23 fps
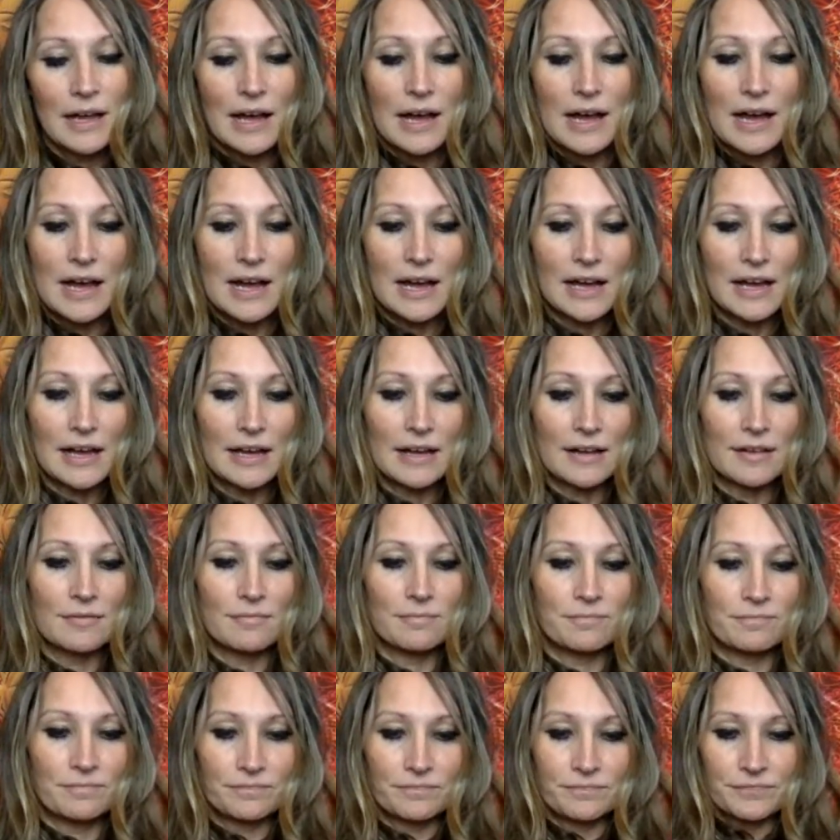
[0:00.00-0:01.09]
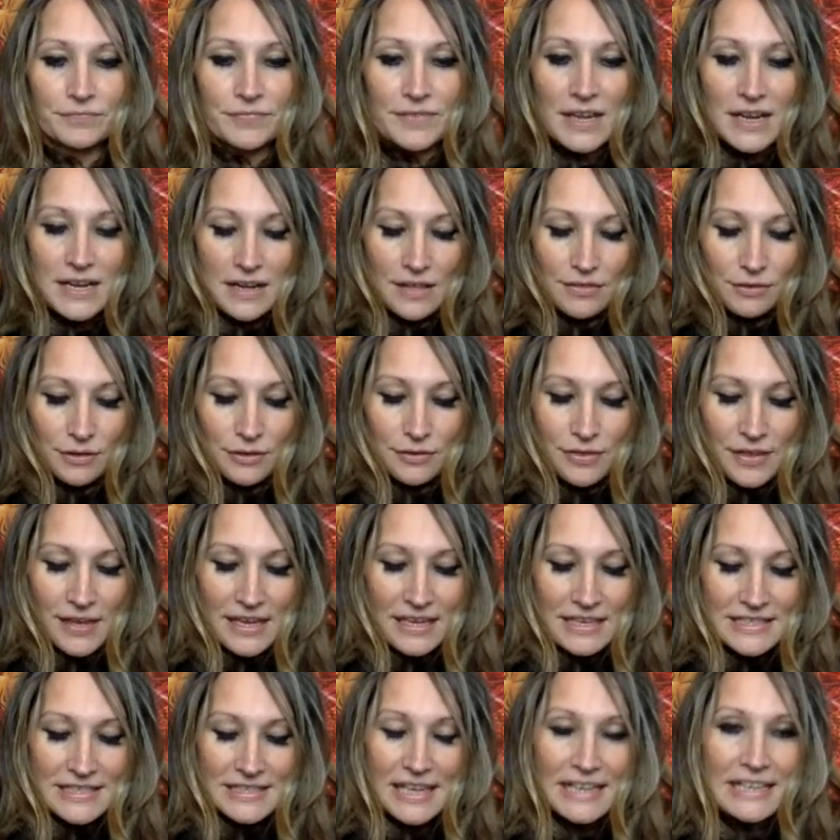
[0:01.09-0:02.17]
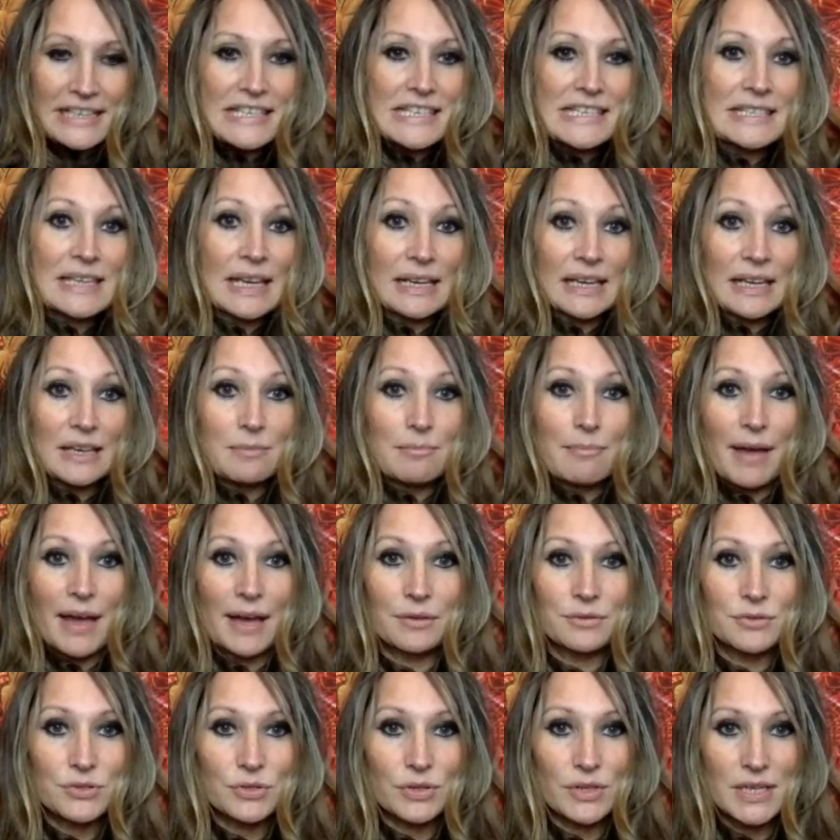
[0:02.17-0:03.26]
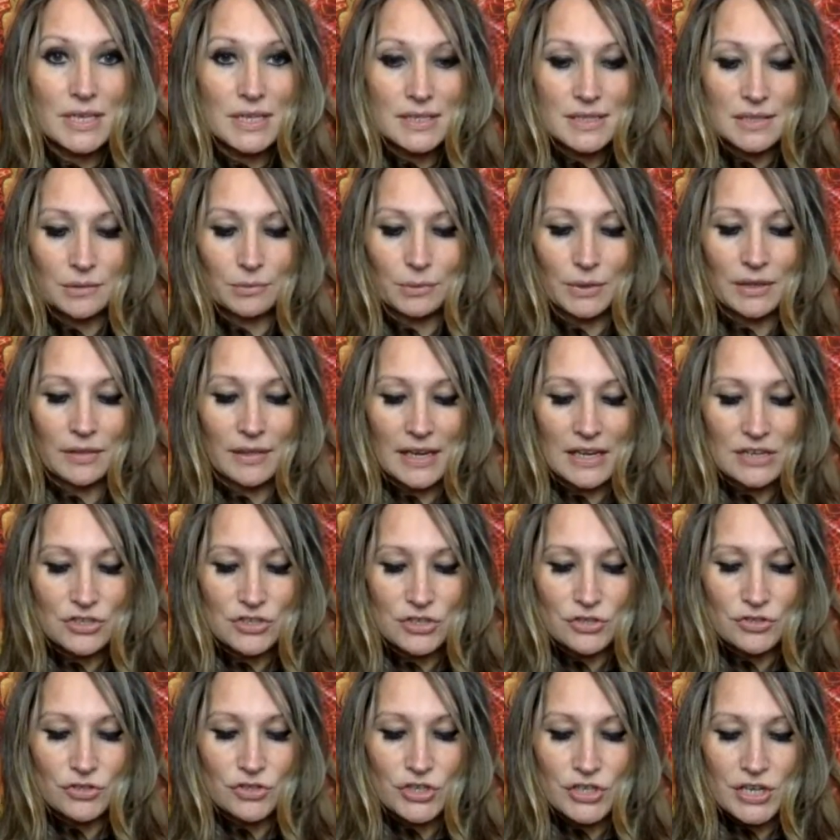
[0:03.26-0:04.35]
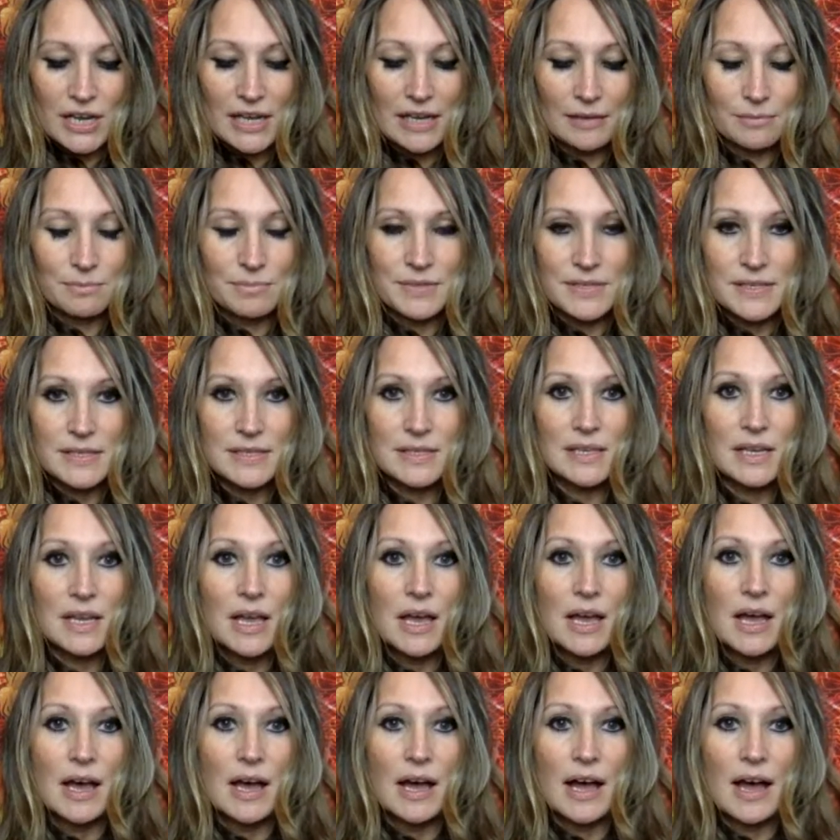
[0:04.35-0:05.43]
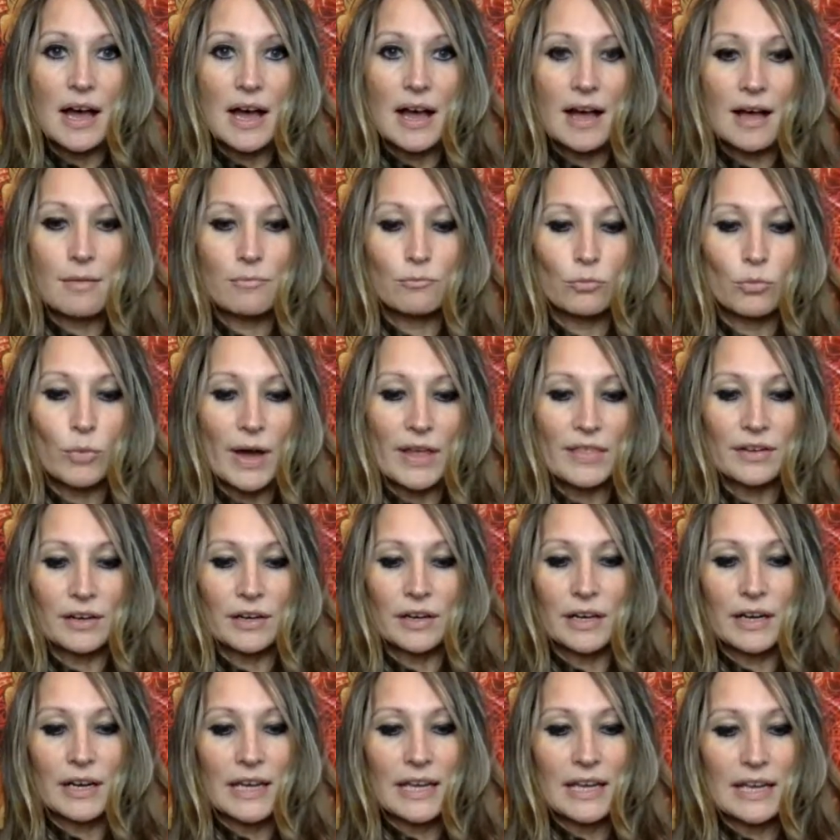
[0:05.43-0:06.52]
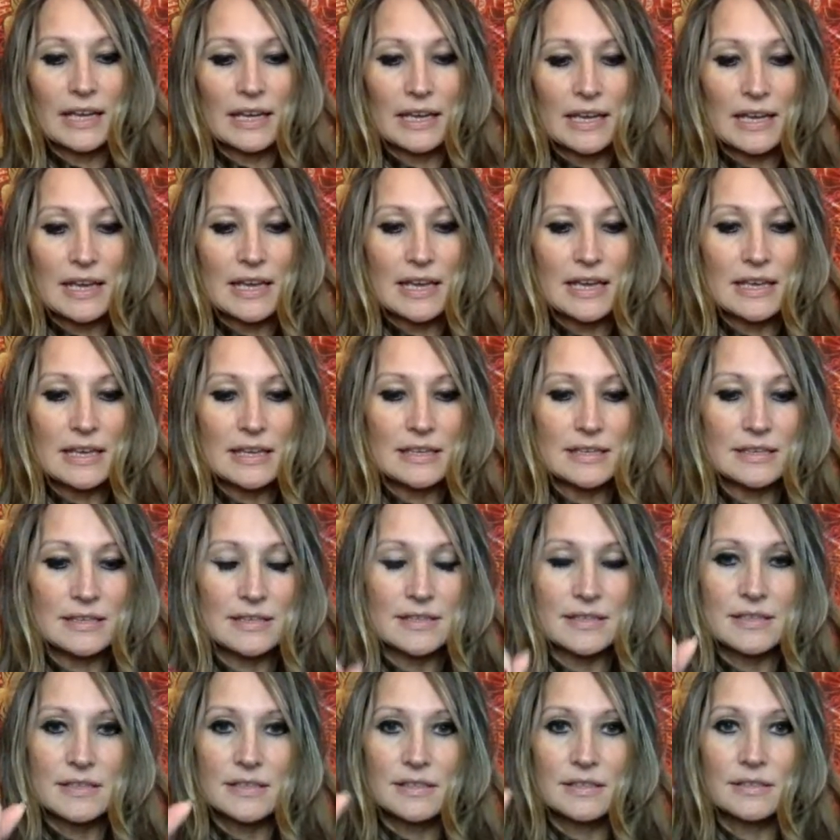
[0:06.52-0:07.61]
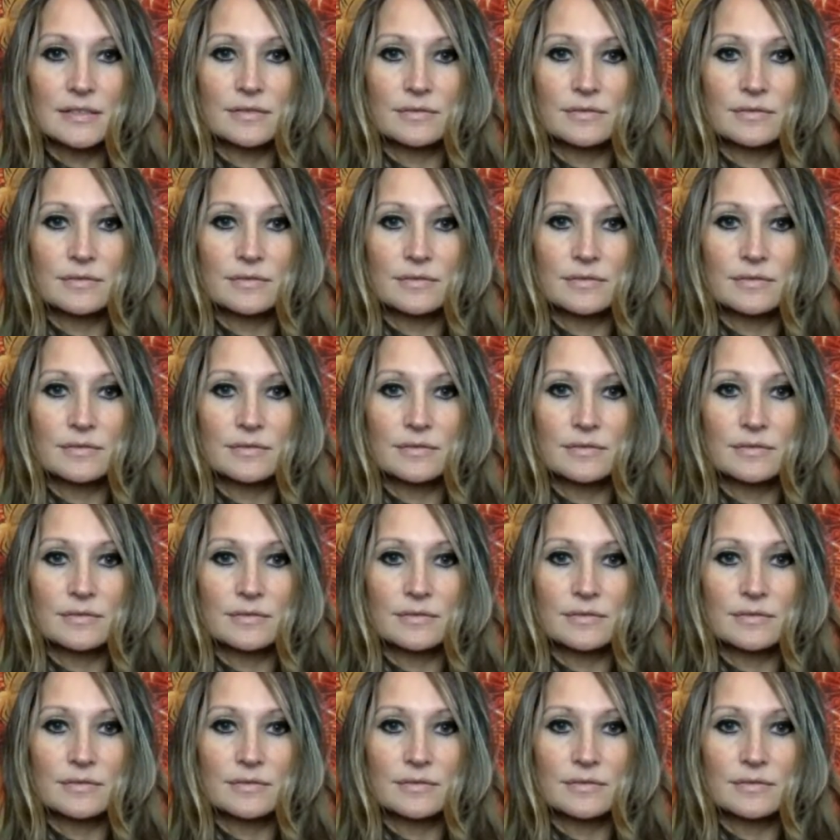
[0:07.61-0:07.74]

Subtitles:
Another thing is like setting boundaries in relationships, whether it is